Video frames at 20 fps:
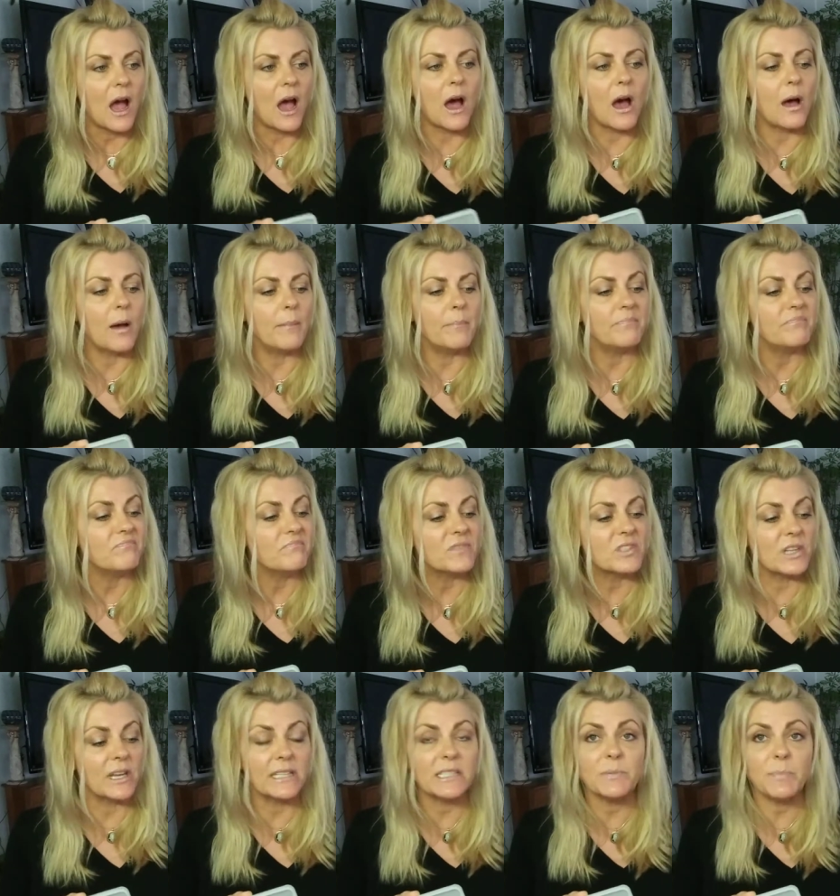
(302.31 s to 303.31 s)
Um,
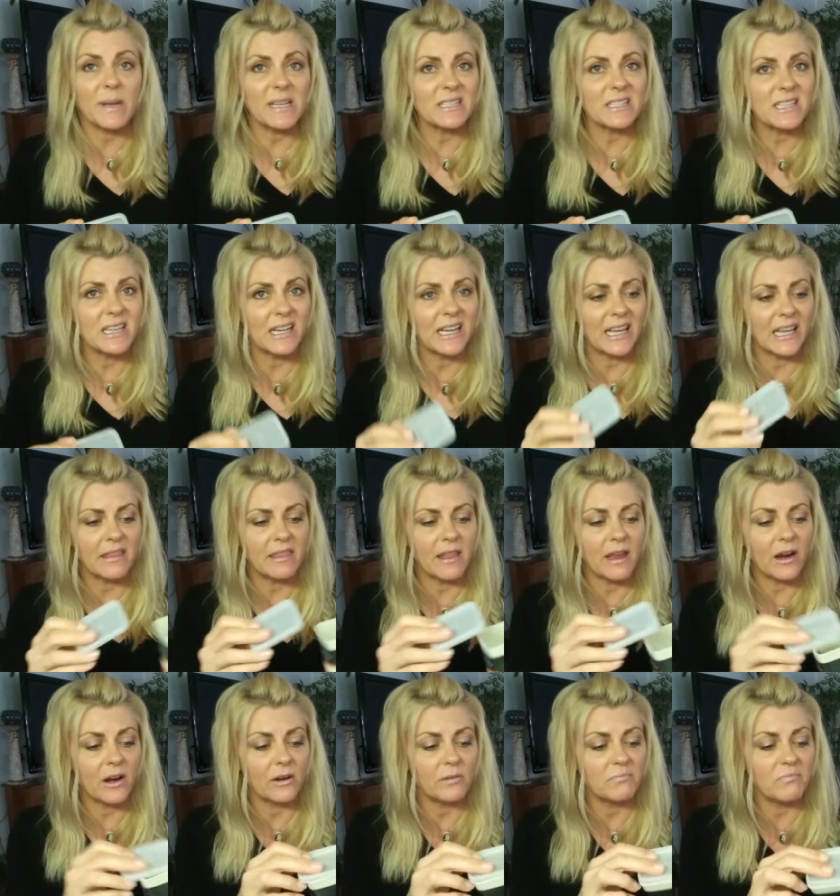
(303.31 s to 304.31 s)
it's been sitting in
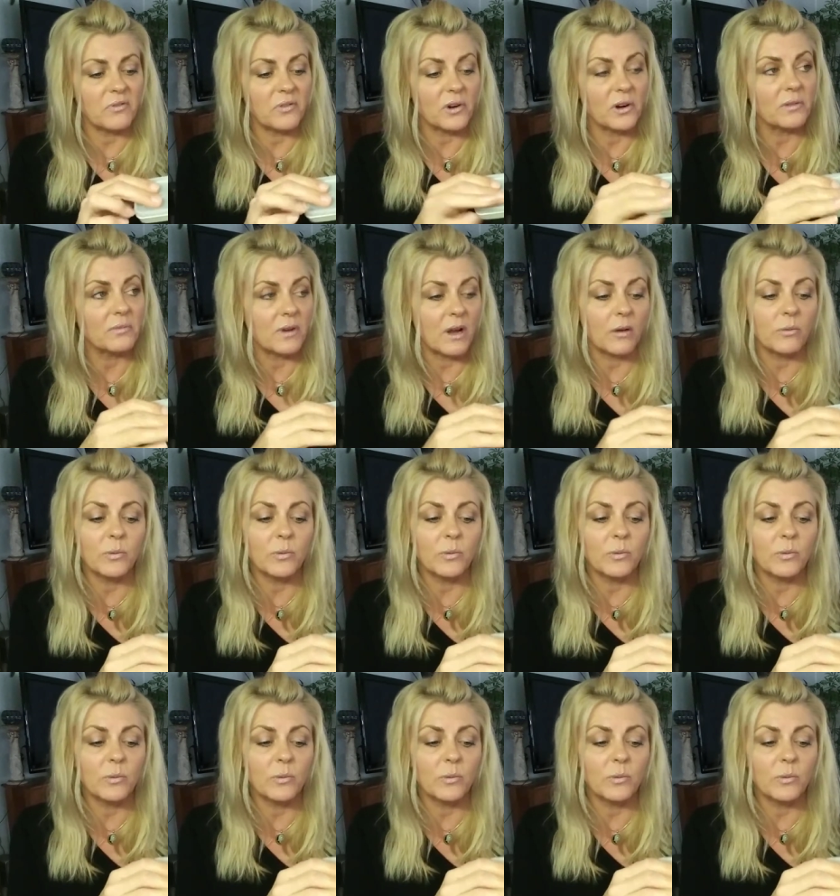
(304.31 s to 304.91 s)
there for a